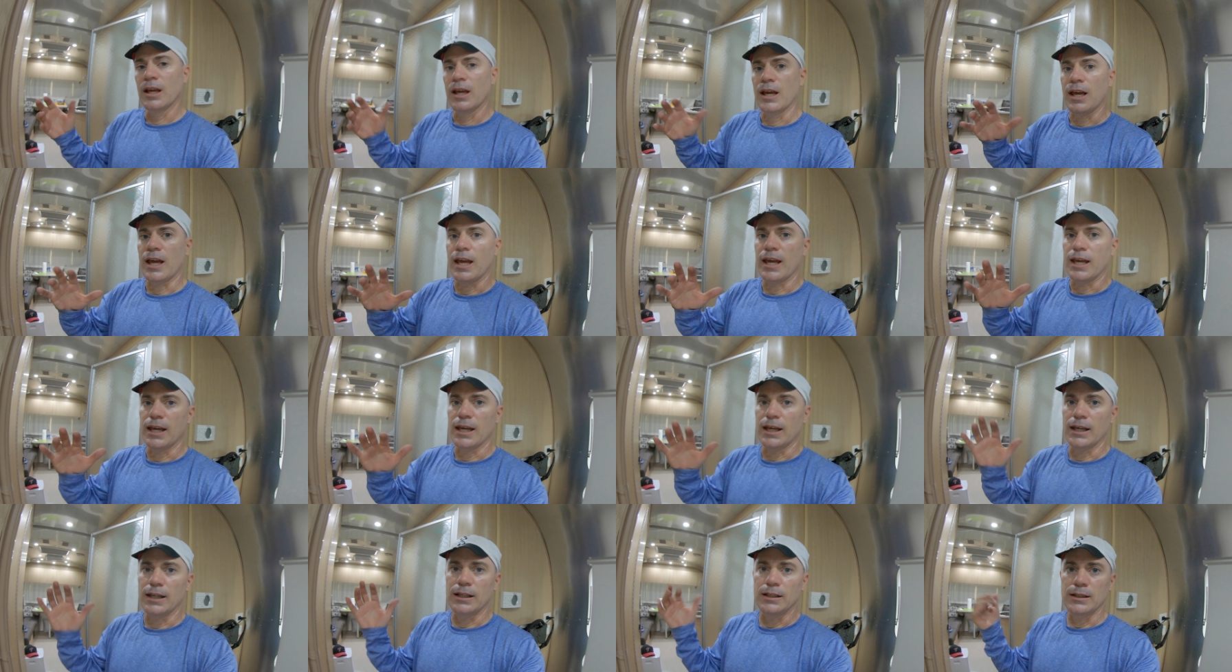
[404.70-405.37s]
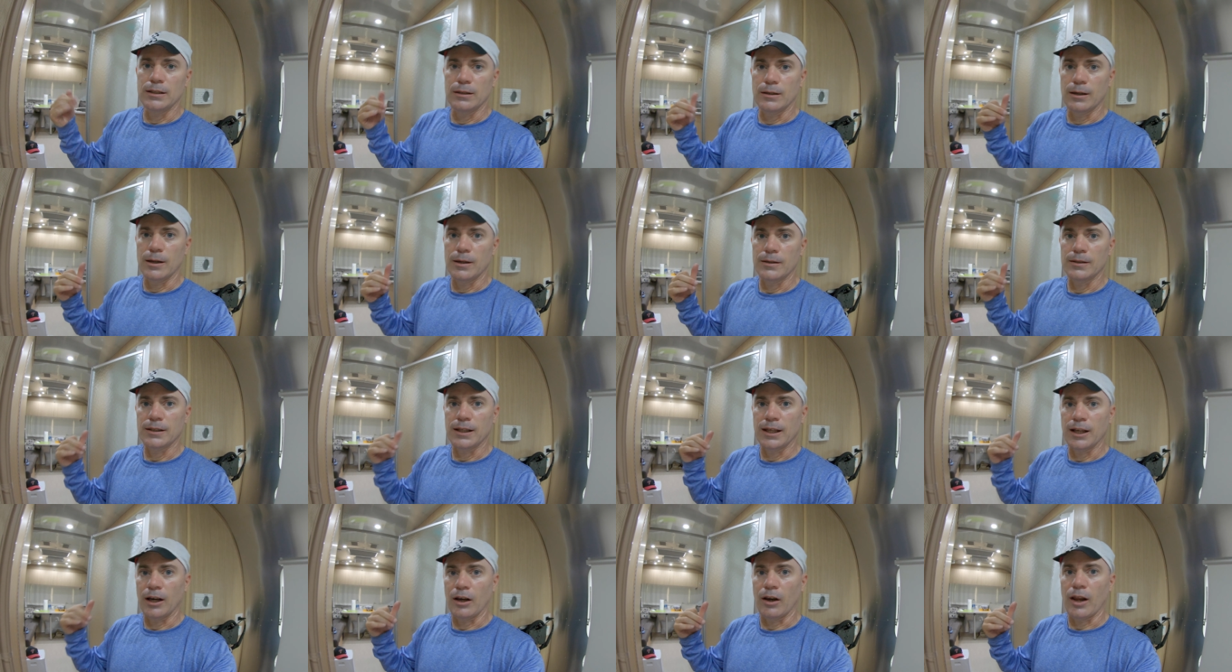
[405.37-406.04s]
and
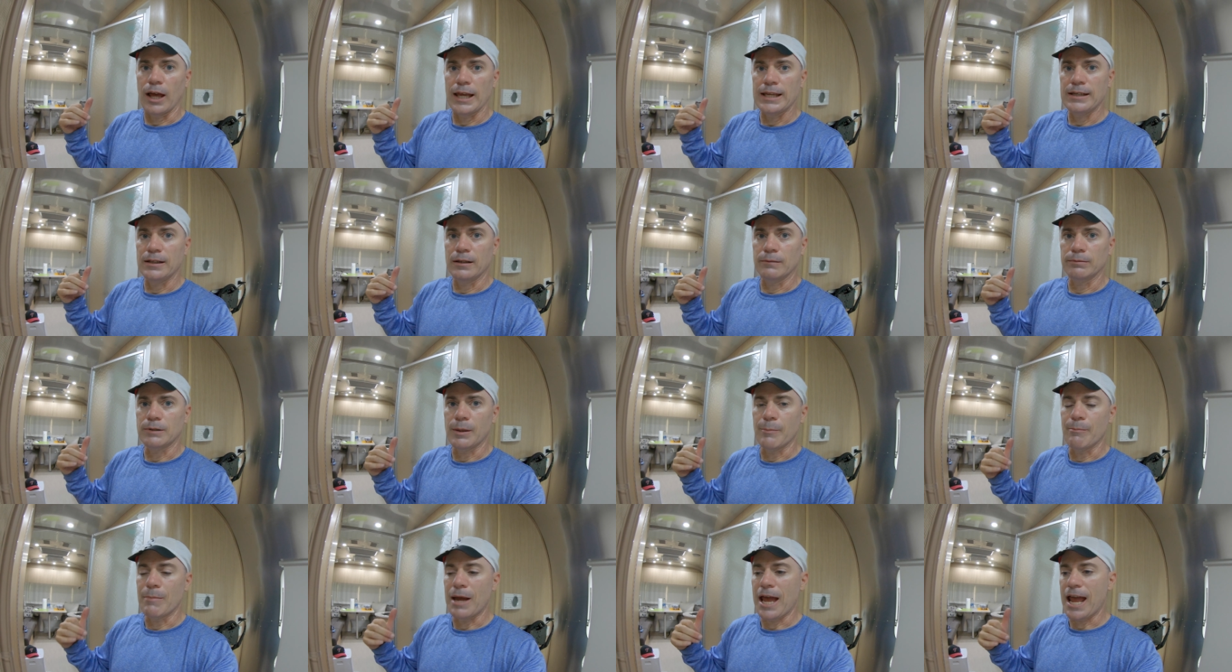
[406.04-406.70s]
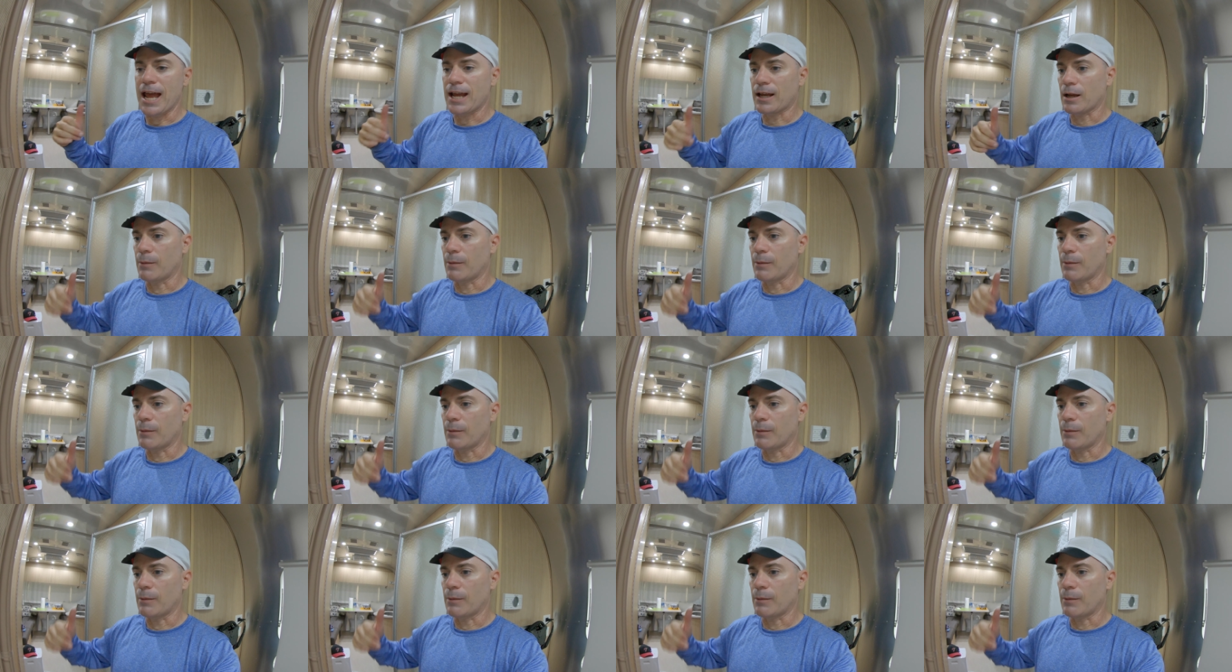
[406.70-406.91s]
it'll lighten up the back.